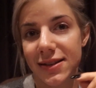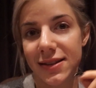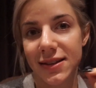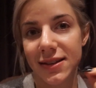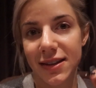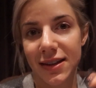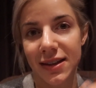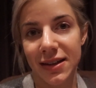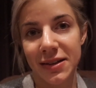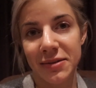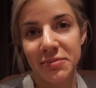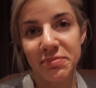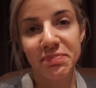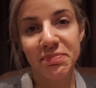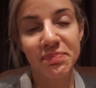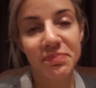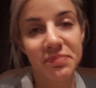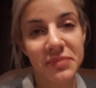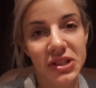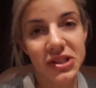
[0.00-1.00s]
it
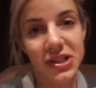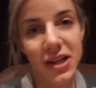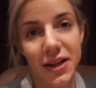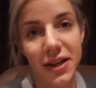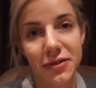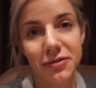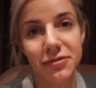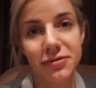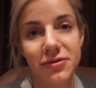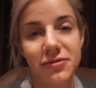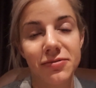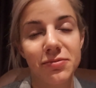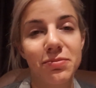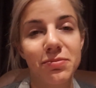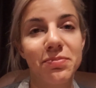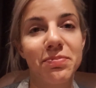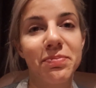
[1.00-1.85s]
and just kind of